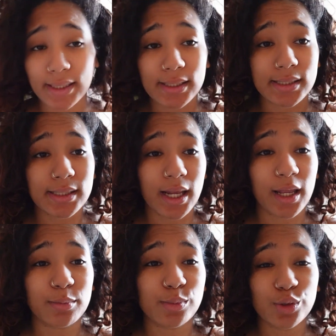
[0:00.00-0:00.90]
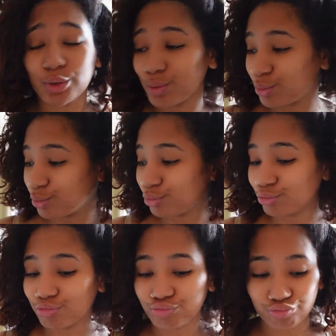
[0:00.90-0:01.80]
this time
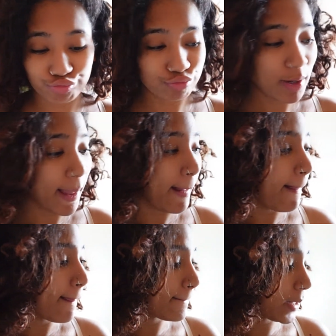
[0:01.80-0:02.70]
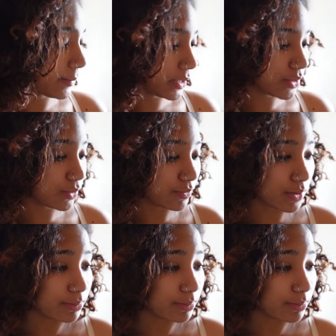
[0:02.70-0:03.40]
to make myself some